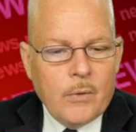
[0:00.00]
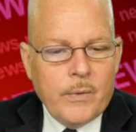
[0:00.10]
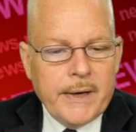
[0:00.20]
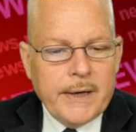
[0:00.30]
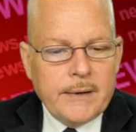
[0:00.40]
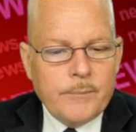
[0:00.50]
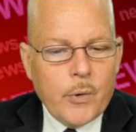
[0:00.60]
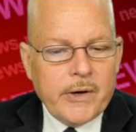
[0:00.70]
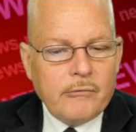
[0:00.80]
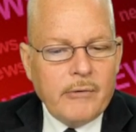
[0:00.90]
When
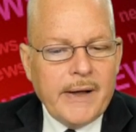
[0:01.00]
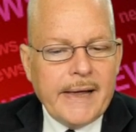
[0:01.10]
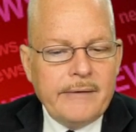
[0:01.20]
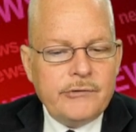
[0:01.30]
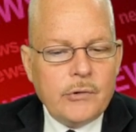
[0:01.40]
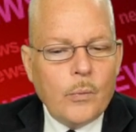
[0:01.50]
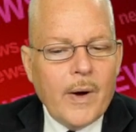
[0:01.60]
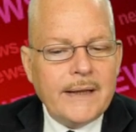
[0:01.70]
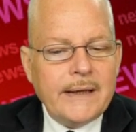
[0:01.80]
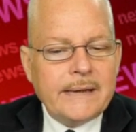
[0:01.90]
Boyd arrived,
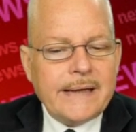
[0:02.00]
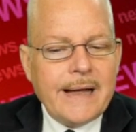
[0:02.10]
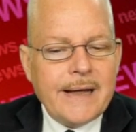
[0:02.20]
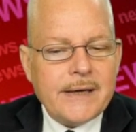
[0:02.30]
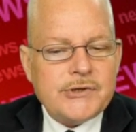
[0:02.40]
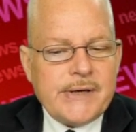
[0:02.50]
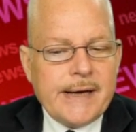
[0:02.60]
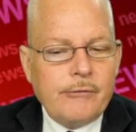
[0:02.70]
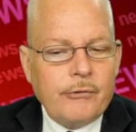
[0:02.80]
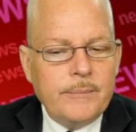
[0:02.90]
Waylon Cox
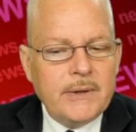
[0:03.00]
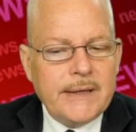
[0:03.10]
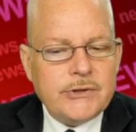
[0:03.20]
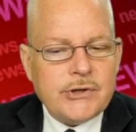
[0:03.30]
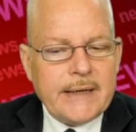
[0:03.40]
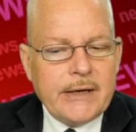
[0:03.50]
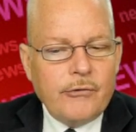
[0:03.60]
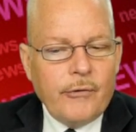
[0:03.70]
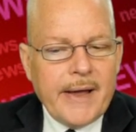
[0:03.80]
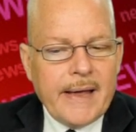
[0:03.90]
Ingram allegedly
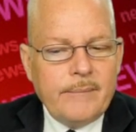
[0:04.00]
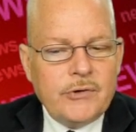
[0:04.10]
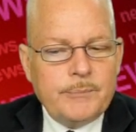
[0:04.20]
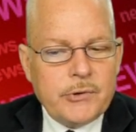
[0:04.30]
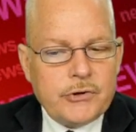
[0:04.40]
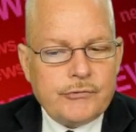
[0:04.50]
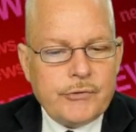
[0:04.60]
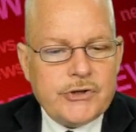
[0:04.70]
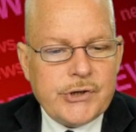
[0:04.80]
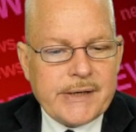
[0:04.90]
grabbed
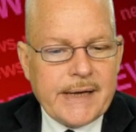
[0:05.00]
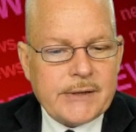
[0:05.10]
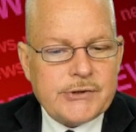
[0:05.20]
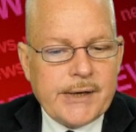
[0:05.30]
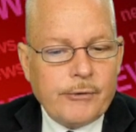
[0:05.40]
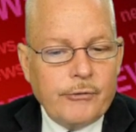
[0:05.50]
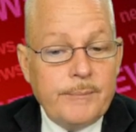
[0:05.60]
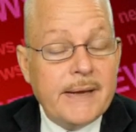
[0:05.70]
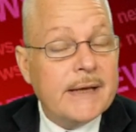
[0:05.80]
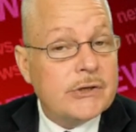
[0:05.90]
Patricia Cox
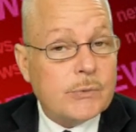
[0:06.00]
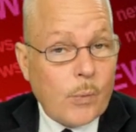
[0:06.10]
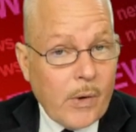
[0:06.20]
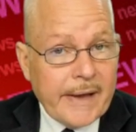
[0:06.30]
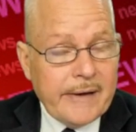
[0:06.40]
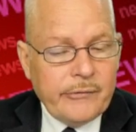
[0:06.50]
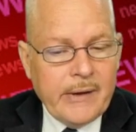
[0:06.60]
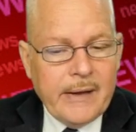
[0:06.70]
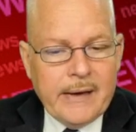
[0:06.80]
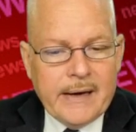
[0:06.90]
Ingram, his wife,
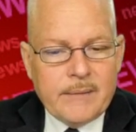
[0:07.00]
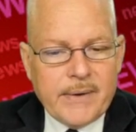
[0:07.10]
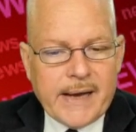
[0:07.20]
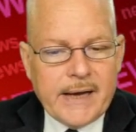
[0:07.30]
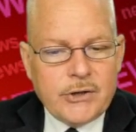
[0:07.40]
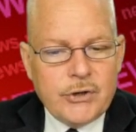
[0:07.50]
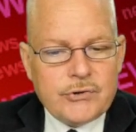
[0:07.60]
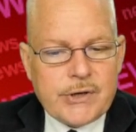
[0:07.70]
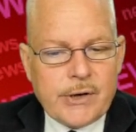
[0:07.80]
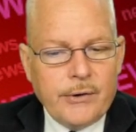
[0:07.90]
and began
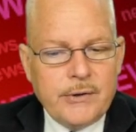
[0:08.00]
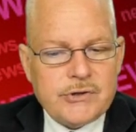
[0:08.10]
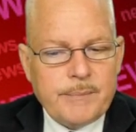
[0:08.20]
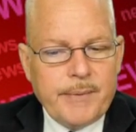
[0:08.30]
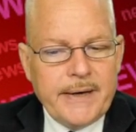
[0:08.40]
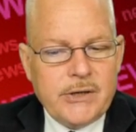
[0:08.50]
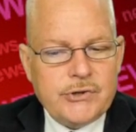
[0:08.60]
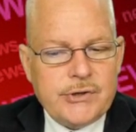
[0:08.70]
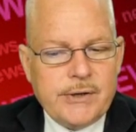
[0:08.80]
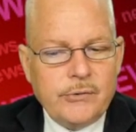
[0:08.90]
using her as a body
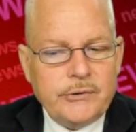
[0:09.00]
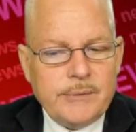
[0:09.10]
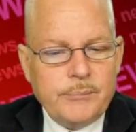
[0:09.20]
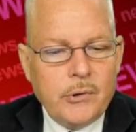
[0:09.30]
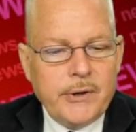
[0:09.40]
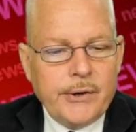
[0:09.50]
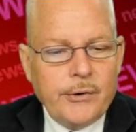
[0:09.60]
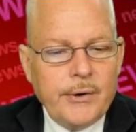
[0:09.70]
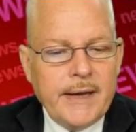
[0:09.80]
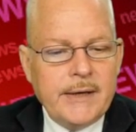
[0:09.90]
shield and pulling
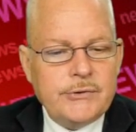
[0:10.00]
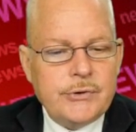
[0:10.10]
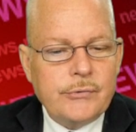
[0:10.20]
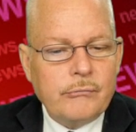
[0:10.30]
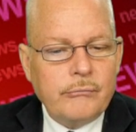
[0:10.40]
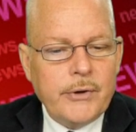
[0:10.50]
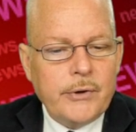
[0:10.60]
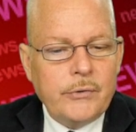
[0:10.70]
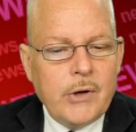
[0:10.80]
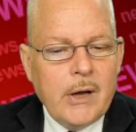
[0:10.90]
her into the
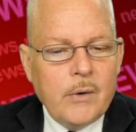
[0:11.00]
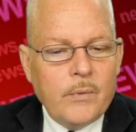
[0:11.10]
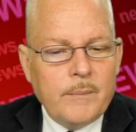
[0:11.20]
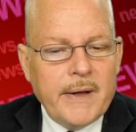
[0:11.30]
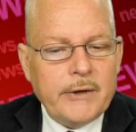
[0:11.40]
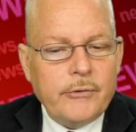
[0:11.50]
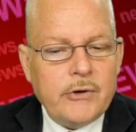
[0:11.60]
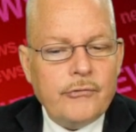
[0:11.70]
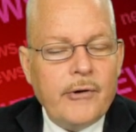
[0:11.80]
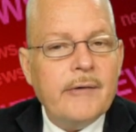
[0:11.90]
road, where
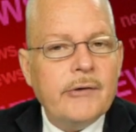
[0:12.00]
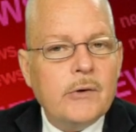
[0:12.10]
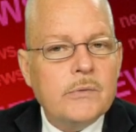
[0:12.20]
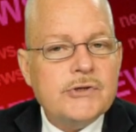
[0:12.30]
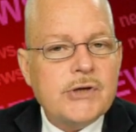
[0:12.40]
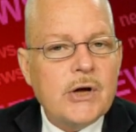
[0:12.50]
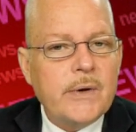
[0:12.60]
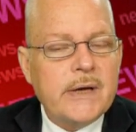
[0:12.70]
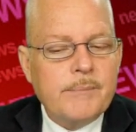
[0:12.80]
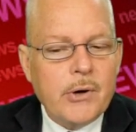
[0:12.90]
moderate traffic was
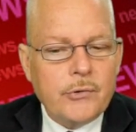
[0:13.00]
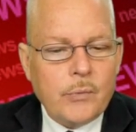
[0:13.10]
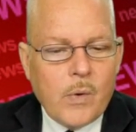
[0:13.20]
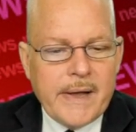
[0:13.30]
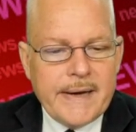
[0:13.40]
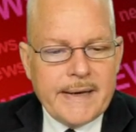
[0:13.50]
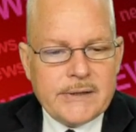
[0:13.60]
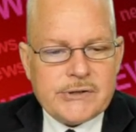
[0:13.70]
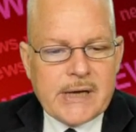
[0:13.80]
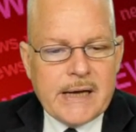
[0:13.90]
going both
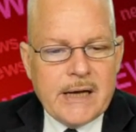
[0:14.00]
ways.